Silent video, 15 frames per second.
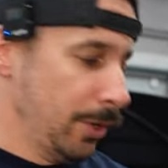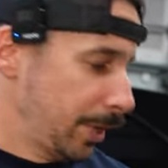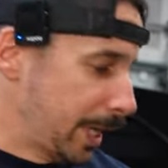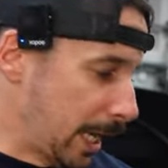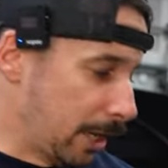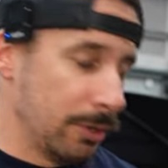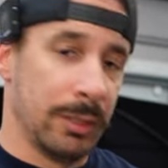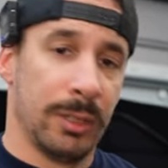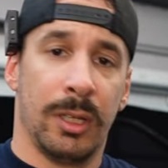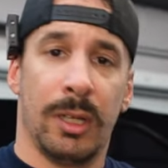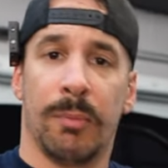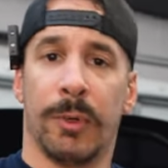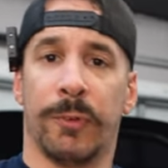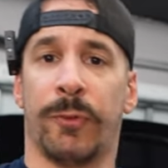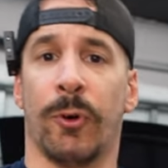Now,
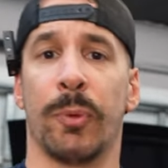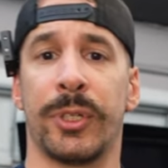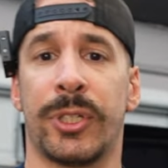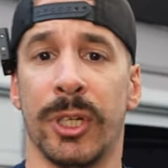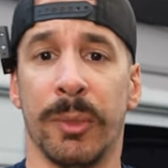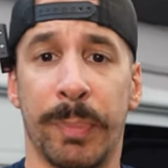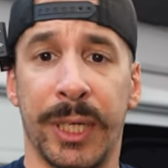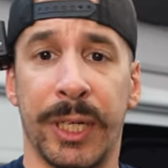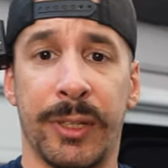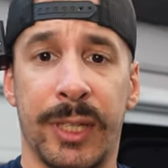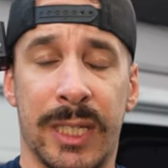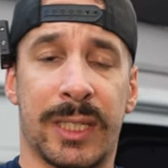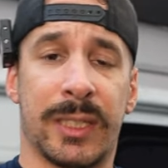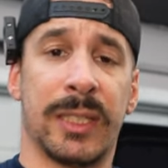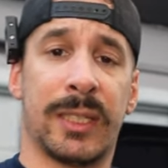before we jump into
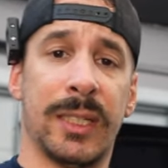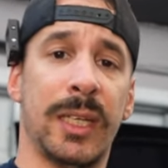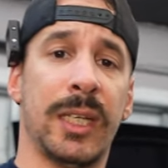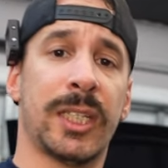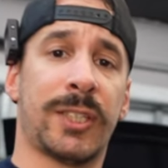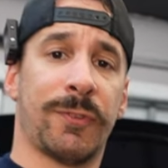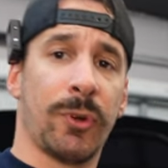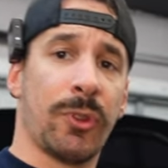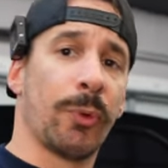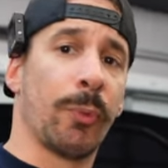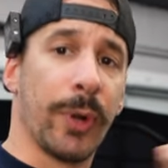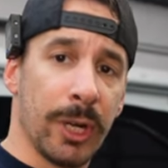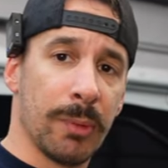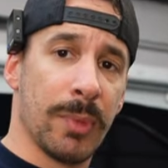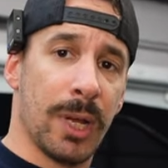this, this is for the
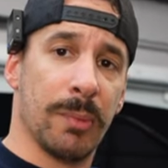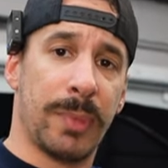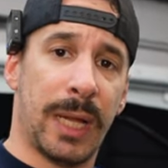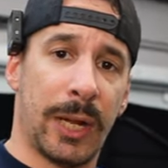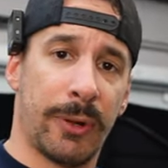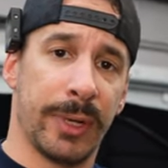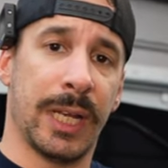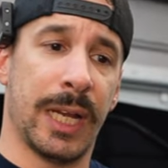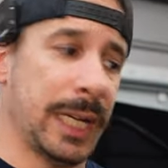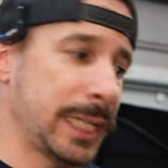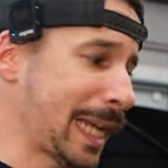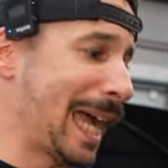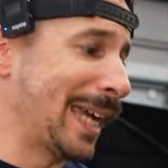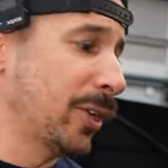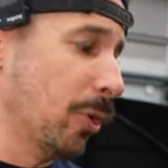rear mount battery,
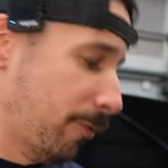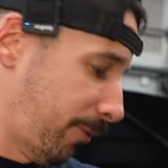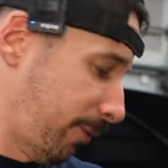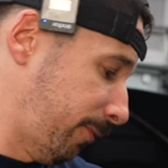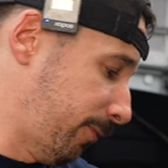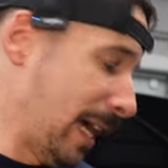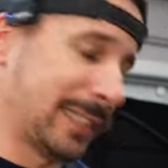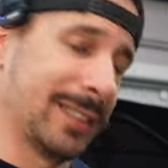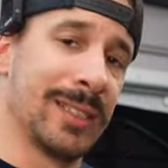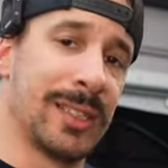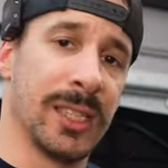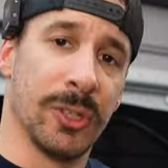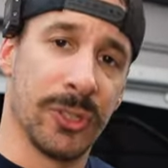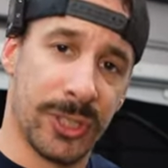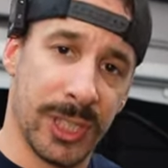guys. I know for a fact the
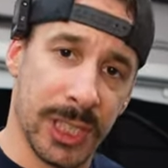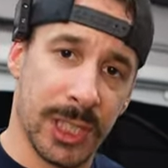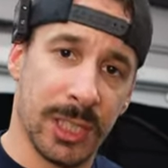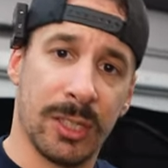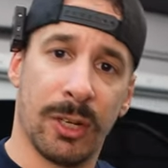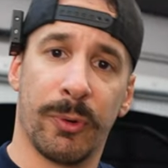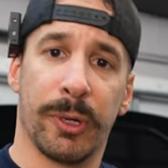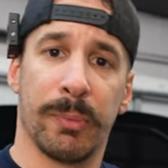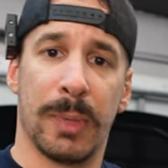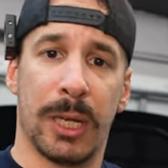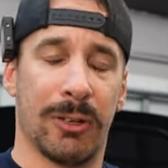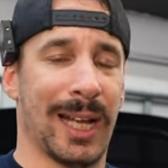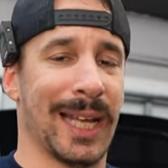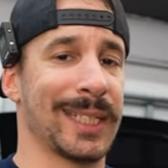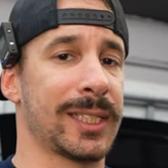Z06s are rear
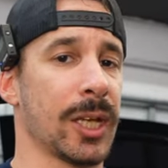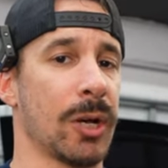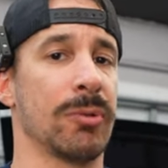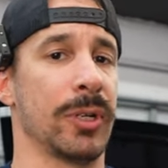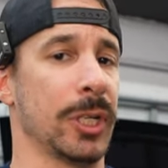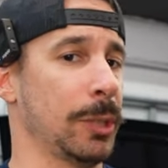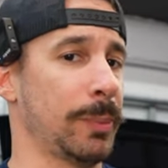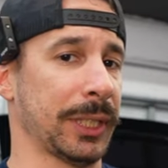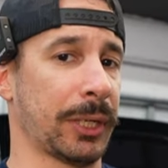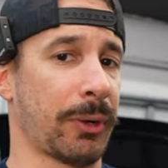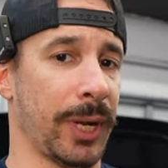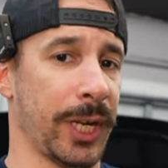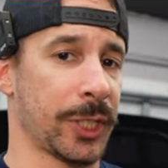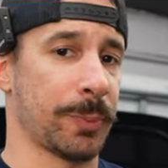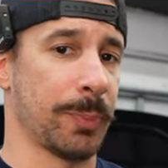mount. I don't know about the
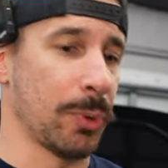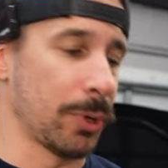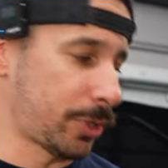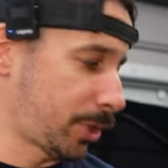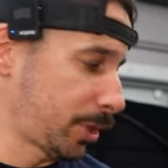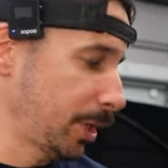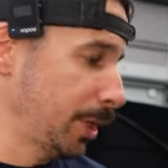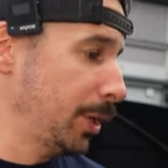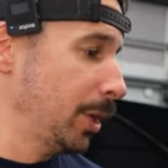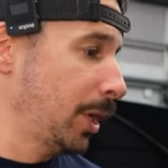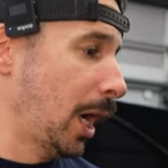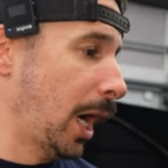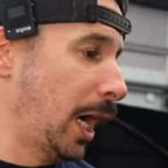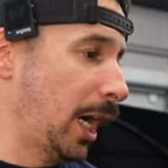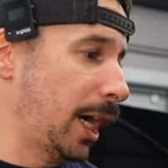Grand Sports.
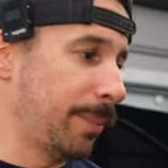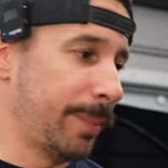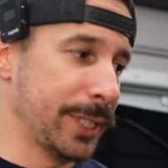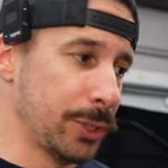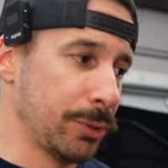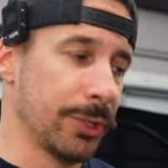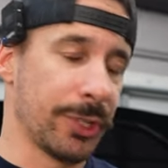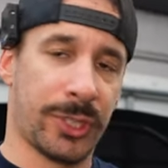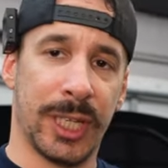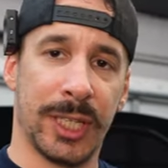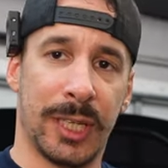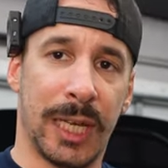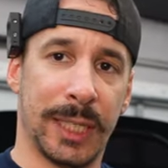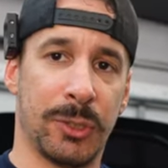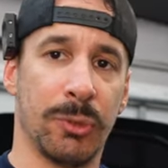I do
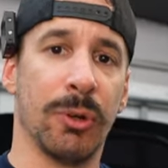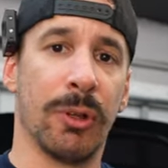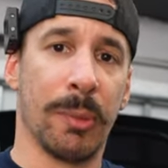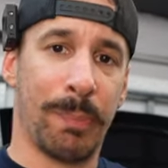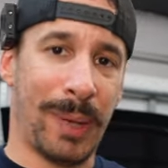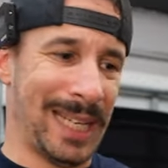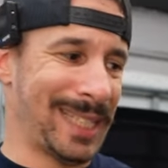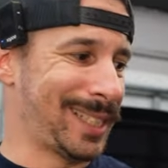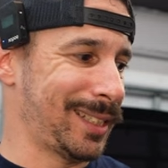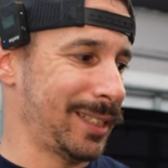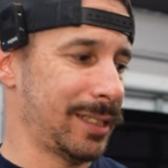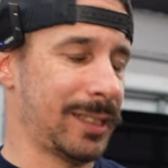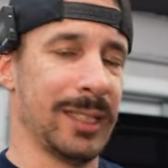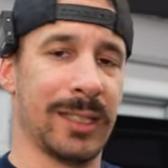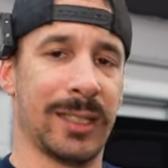know the
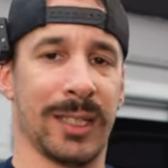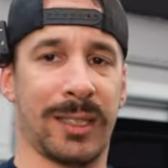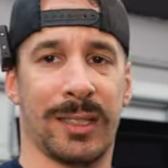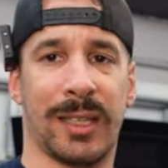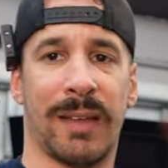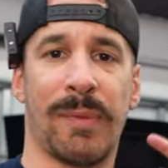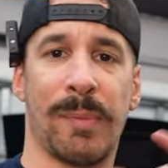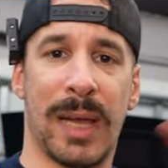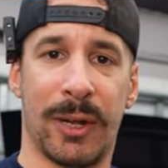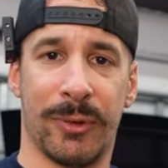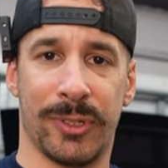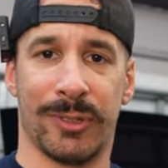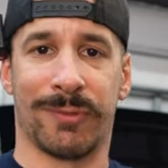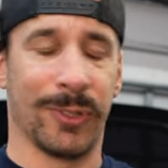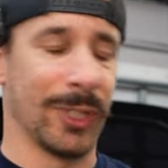base C6s have the
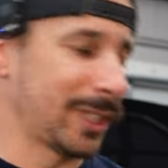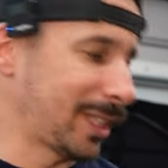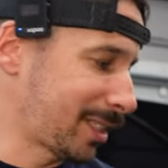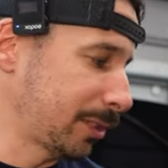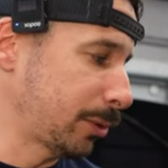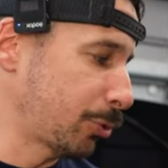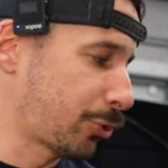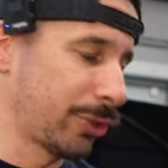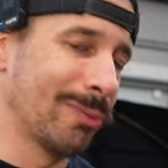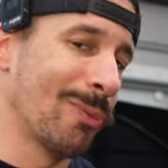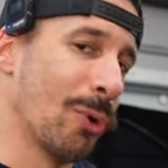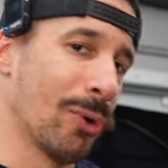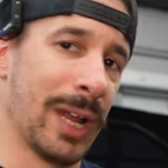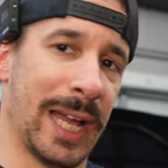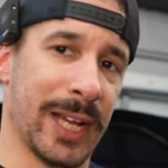batteries in the front. This solution
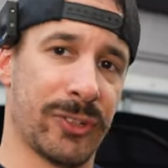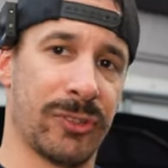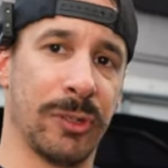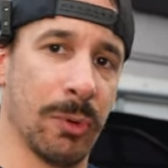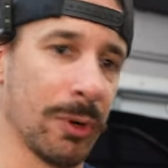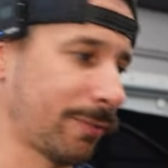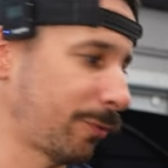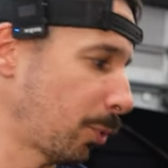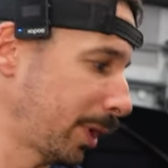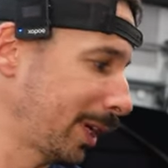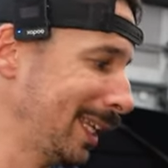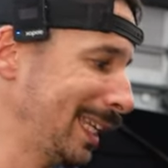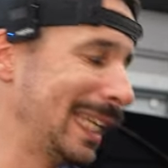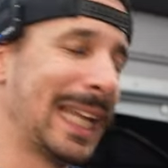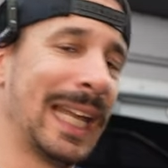won't actually work for
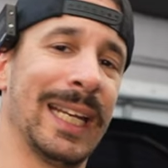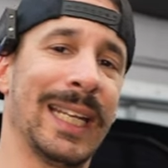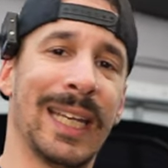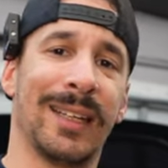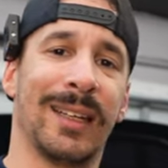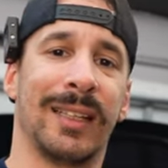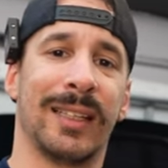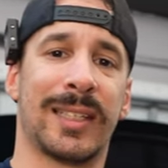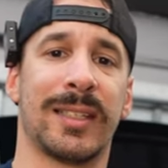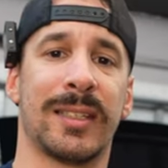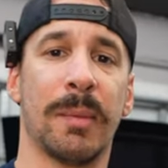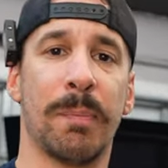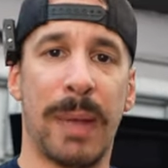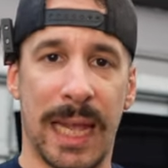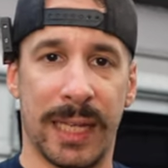it. And again, this
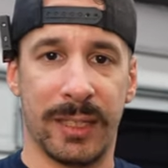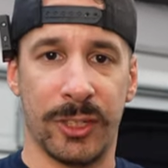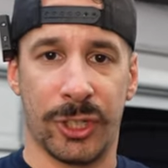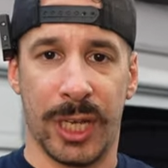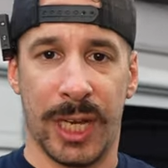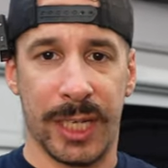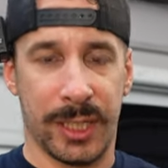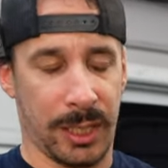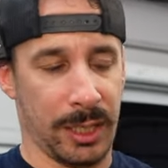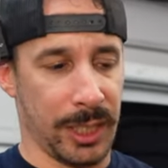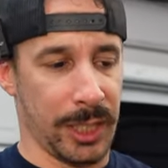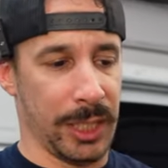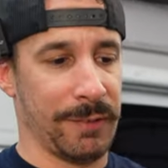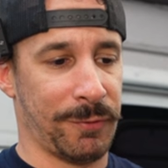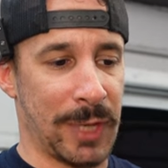is a bandage, guys.
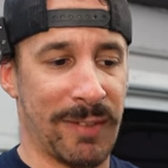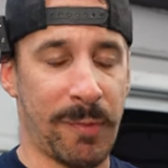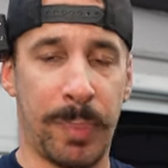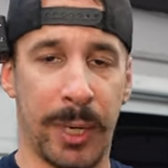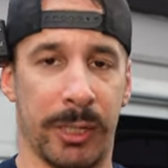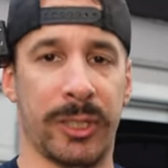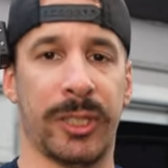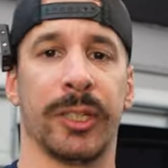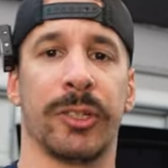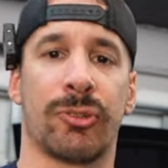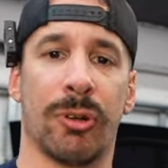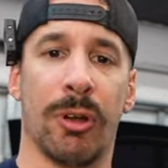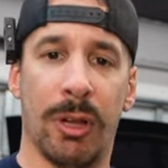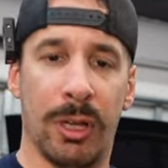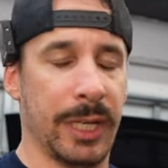If you have a parasitic
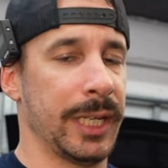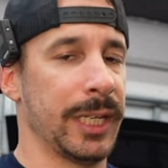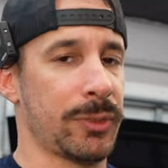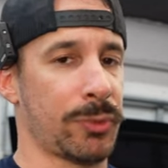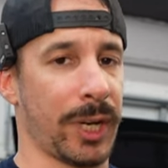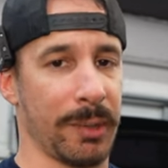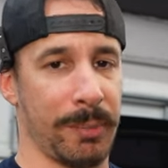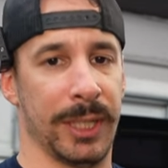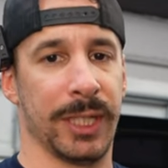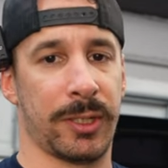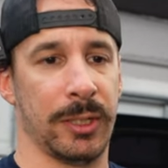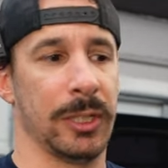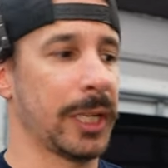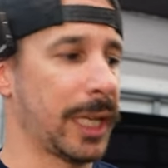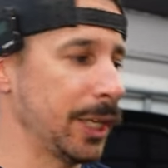draw, it is recommended
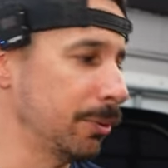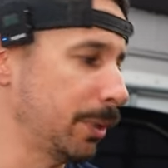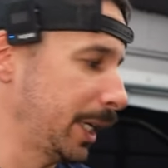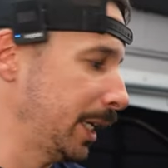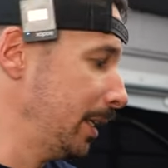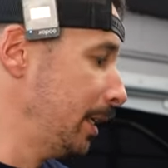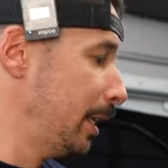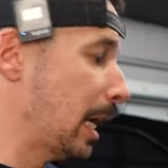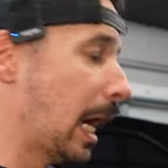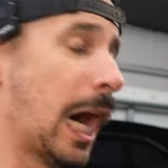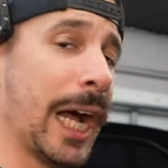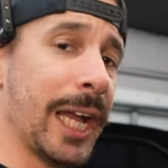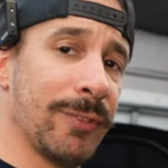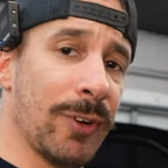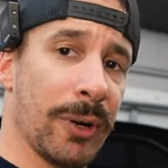to look into it.
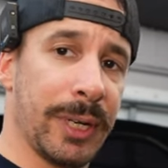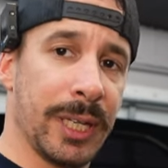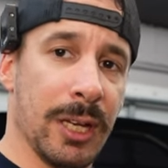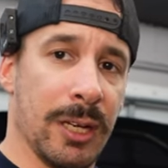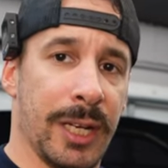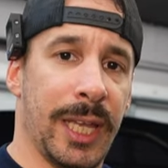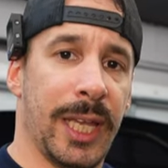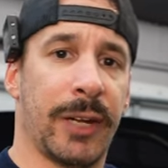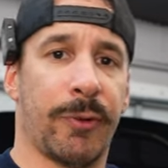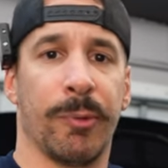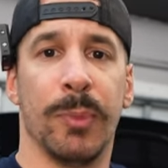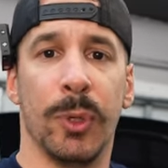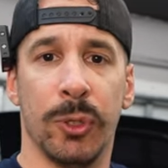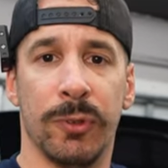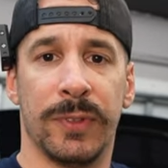I have already gone ahead and
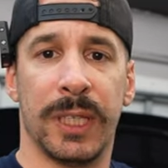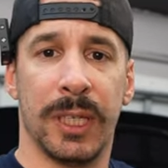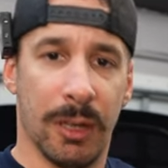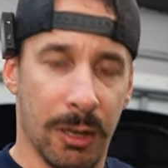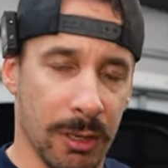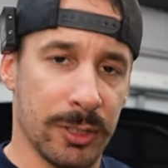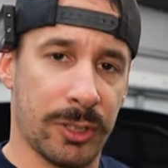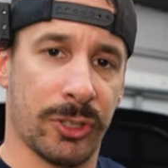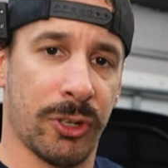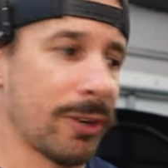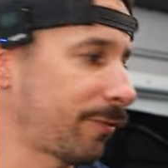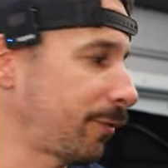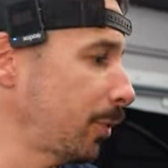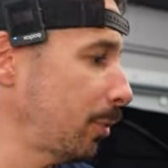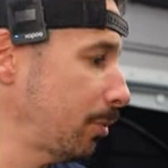removed the
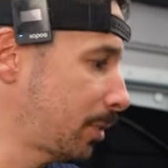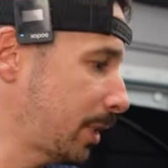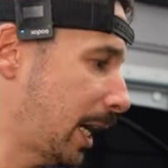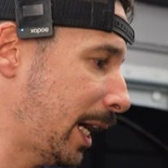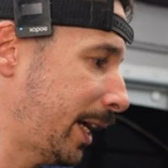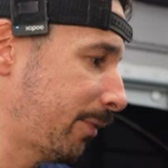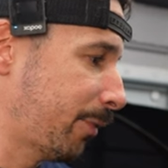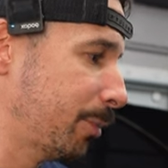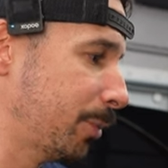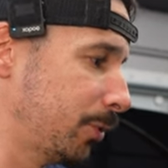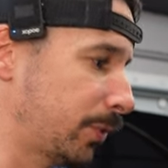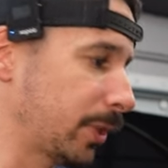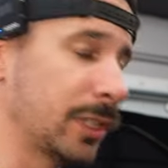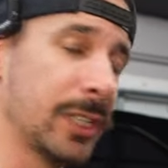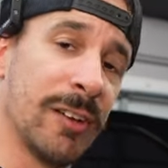OnStar fuse. I have
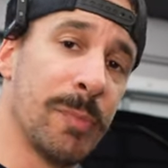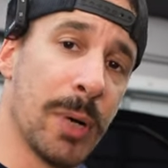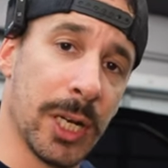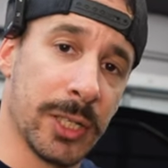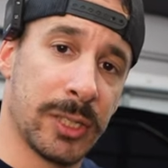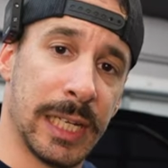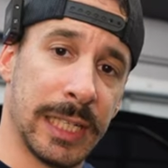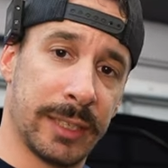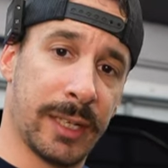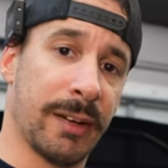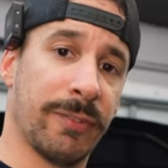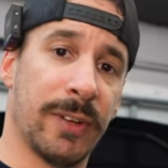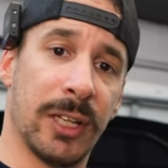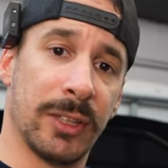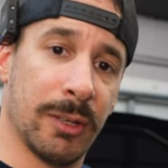removed the glove box light that I
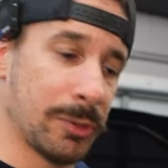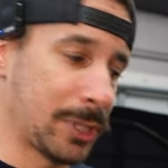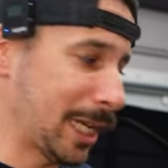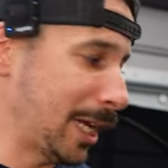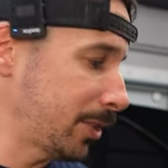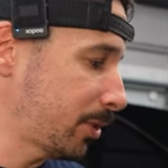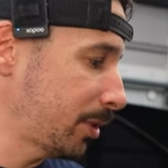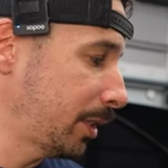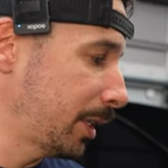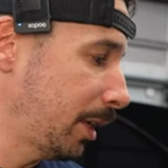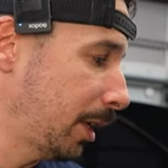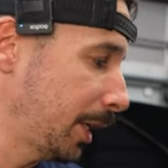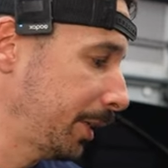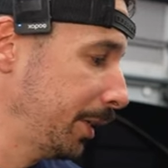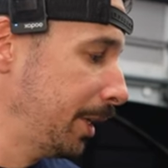found that was constantly
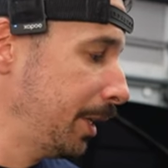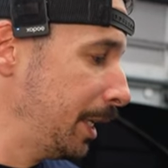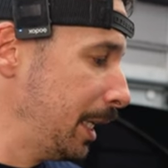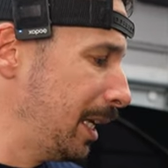on.